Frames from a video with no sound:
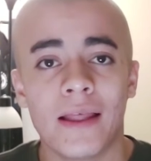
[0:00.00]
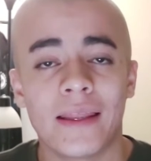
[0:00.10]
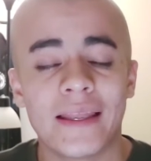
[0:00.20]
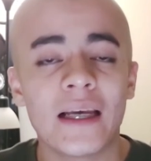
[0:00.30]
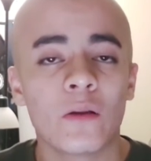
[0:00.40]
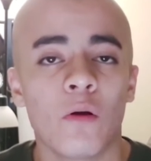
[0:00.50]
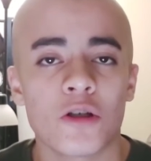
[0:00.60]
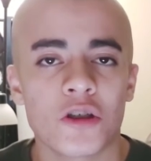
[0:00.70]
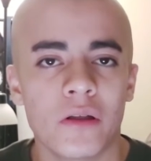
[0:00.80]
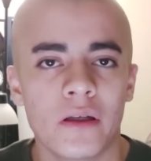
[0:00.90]
Think
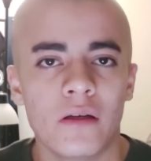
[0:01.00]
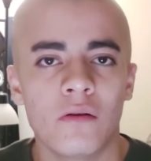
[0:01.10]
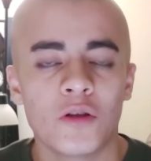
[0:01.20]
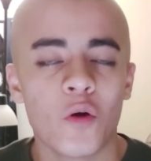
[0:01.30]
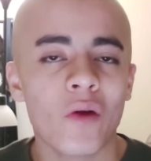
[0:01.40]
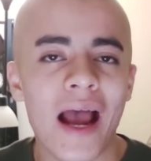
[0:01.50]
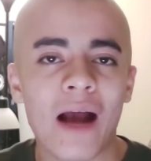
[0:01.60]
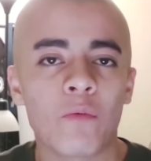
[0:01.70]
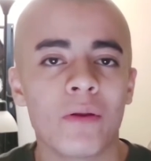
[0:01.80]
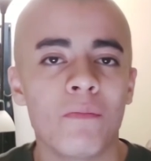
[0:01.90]
logically, you know, don't
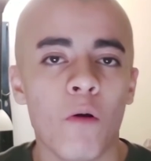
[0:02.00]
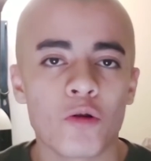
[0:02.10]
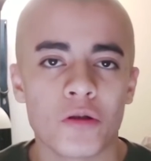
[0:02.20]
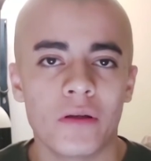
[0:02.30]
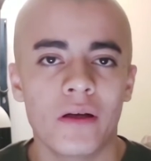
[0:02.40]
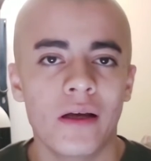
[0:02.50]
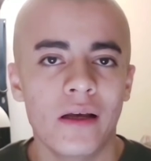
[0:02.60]
act with emotion.